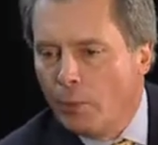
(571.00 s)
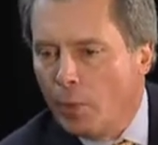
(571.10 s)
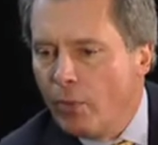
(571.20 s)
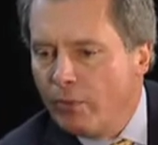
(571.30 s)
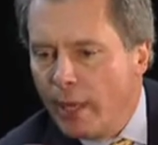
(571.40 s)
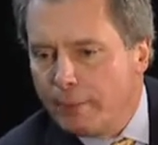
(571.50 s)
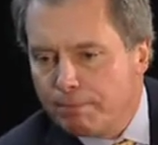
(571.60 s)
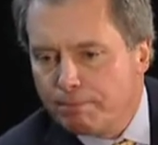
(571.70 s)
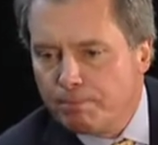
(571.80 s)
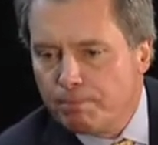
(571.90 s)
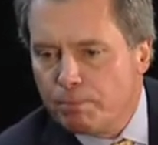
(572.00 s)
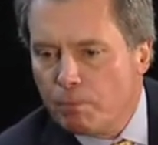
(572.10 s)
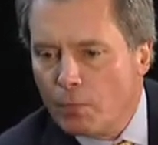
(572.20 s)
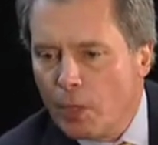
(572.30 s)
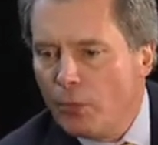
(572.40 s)
But we've got,
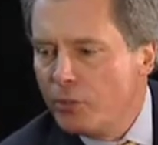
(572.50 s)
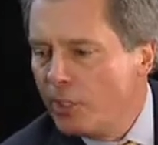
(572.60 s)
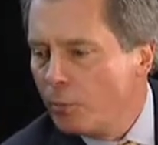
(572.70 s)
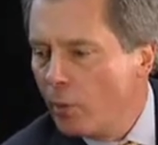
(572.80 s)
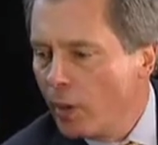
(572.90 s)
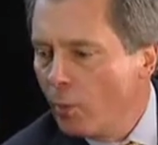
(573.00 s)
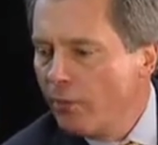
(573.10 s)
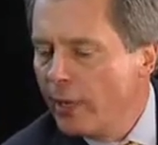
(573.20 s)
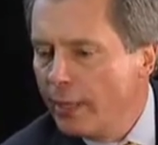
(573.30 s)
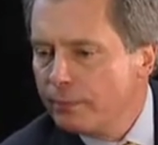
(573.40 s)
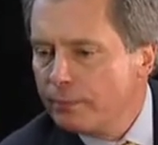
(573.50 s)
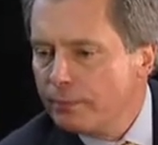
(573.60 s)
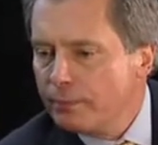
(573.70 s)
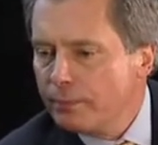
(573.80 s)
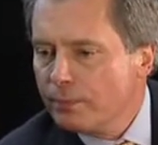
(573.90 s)
on the CHIP program, we've got
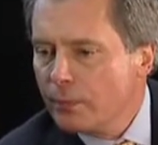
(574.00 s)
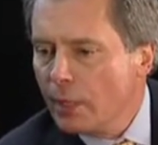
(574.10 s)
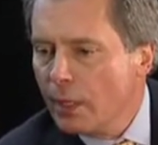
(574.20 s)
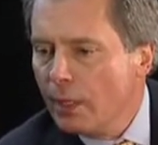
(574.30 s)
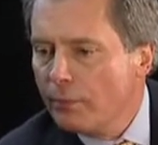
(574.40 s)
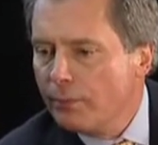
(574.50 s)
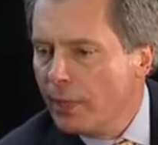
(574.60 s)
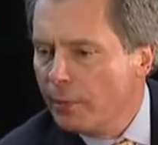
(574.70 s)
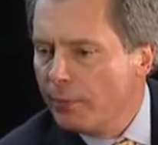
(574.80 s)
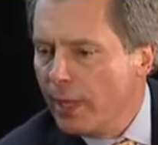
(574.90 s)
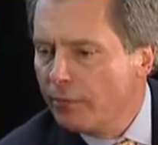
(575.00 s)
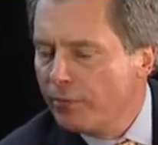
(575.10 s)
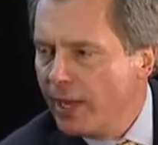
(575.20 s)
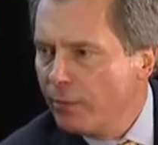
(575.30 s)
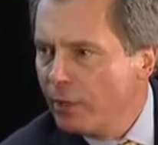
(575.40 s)
about
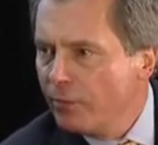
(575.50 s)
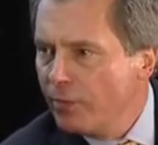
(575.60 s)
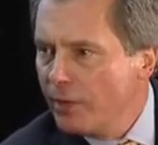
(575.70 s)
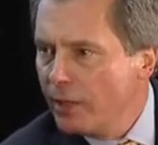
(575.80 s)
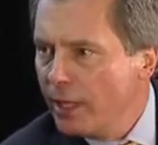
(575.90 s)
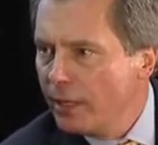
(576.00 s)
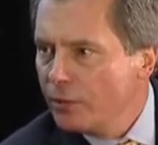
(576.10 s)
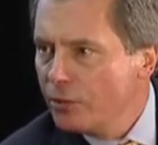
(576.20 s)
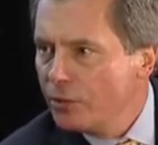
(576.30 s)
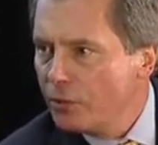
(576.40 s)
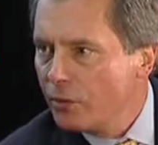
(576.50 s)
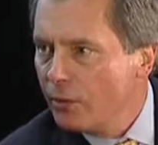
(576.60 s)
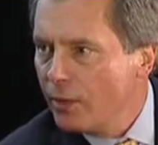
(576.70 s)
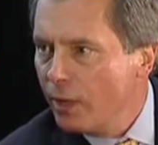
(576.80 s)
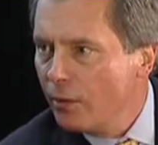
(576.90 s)
550,000
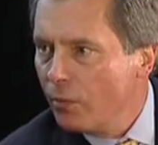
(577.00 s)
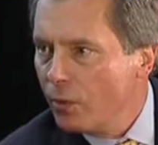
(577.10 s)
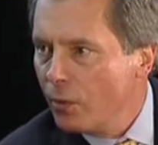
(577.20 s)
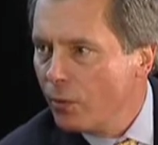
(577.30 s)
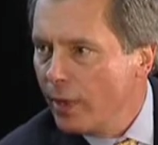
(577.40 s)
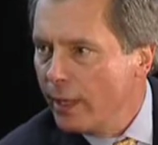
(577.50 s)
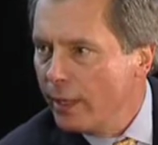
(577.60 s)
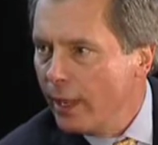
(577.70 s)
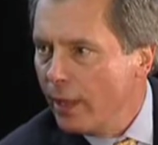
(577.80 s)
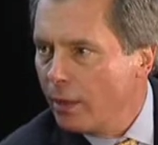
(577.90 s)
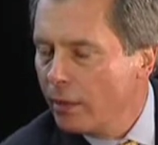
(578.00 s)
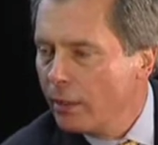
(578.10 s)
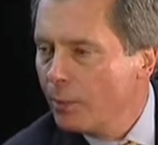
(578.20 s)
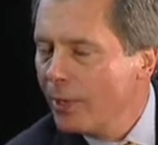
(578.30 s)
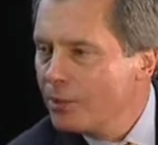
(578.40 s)
children that are enrolled right now,
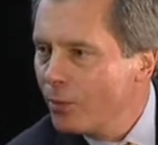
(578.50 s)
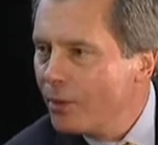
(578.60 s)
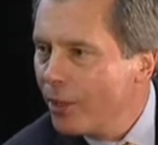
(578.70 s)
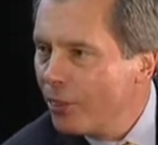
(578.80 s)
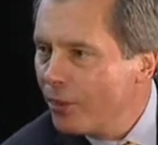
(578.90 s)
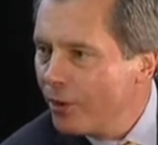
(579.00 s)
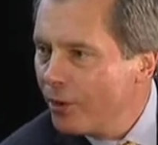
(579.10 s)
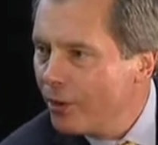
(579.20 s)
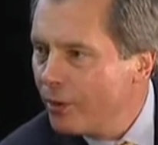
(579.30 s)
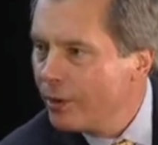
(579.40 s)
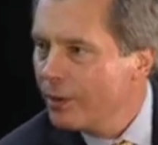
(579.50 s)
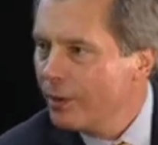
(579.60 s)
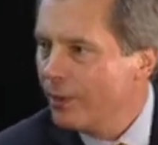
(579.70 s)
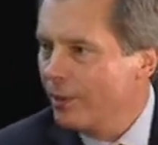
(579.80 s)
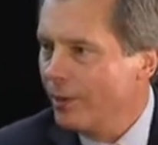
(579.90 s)
but it's only a third
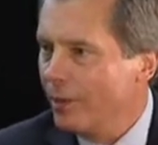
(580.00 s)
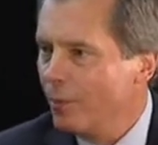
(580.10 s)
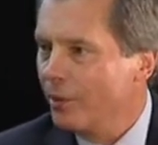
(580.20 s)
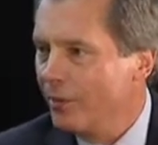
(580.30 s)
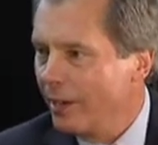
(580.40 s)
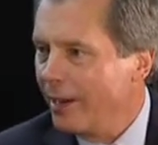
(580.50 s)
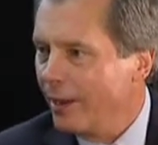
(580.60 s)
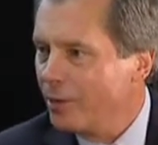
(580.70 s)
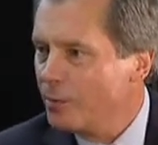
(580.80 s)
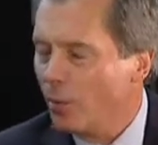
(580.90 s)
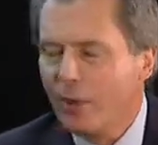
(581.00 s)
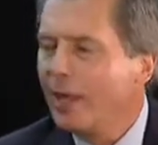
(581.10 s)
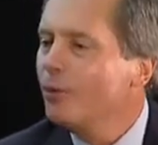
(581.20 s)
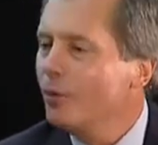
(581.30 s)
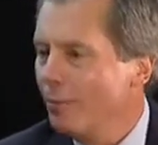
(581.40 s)
of the number that are eligible. We've
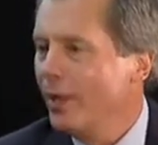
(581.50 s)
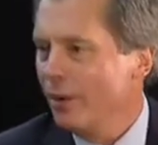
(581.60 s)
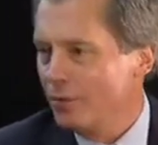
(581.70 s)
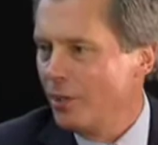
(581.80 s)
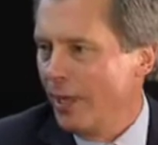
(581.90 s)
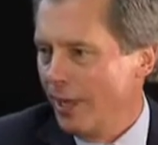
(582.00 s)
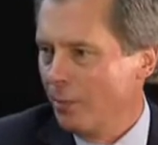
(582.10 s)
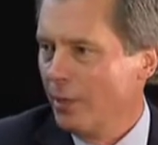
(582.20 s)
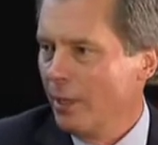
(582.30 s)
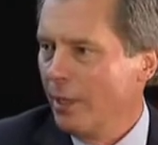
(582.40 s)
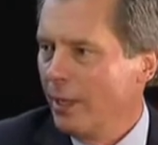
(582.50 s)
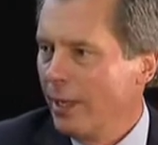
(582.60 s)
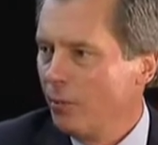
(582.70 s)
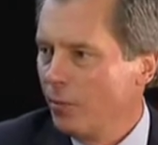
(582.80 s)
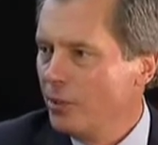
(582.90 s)
got to do a better job
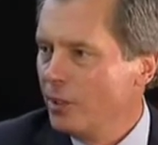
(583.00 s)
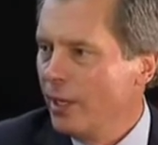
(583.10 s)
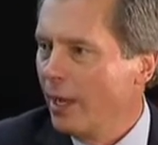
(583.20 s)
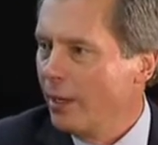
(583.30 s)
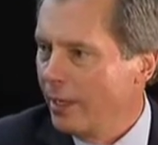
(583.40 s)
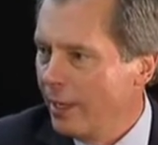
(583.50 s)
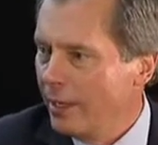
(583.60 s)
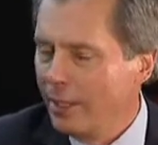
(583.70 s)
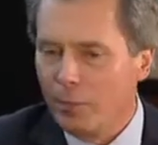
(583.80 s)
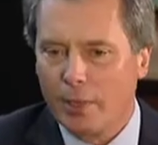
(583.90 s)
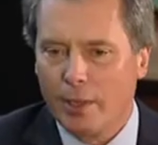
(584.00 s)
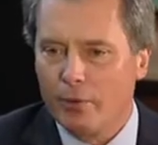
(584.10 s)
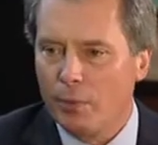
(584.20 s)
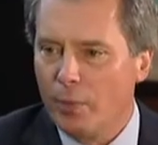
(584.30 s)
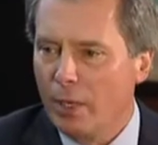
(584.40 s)
in reaching out and getting them
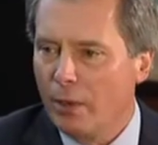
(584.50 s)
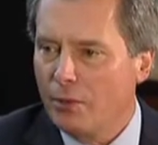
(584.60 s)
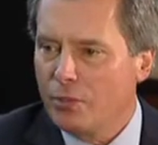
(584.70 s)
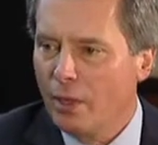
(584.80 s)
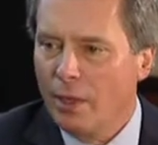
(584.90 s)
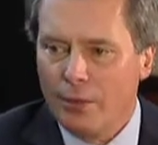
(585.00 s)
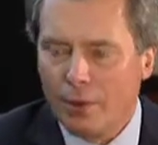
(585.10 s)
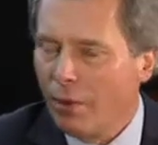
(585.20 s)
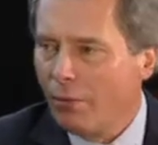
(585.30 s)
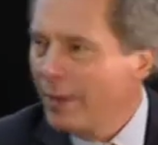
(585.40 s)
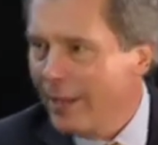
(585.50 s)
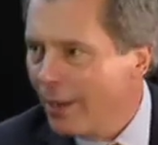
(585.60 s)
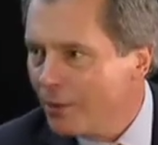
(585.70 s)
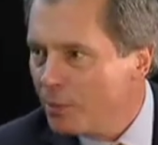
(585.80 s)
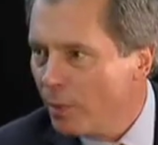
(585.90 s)
covered because they're already
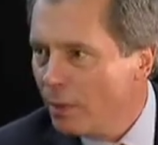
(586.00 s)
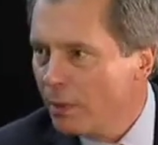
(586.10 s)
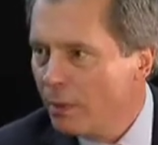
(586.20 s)
eligible.